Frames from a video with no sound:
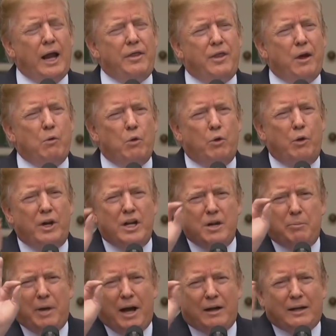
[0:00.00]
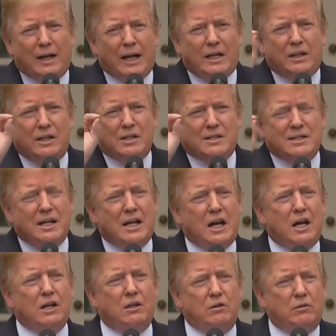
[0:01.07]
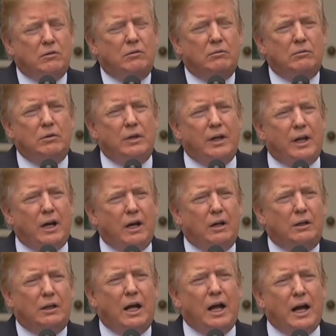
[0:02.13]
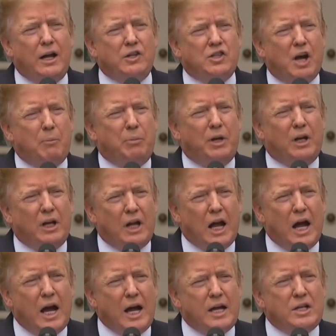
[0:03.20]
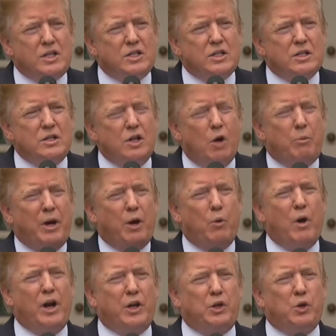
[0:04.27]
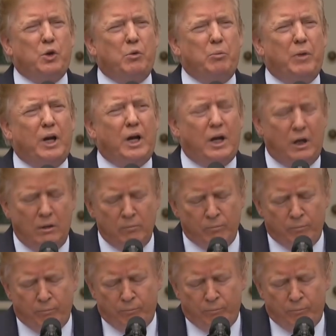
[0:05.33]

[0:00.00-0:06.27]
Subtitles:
And they were written about like this little lines, couple of lines. Nobody wanted to admit it.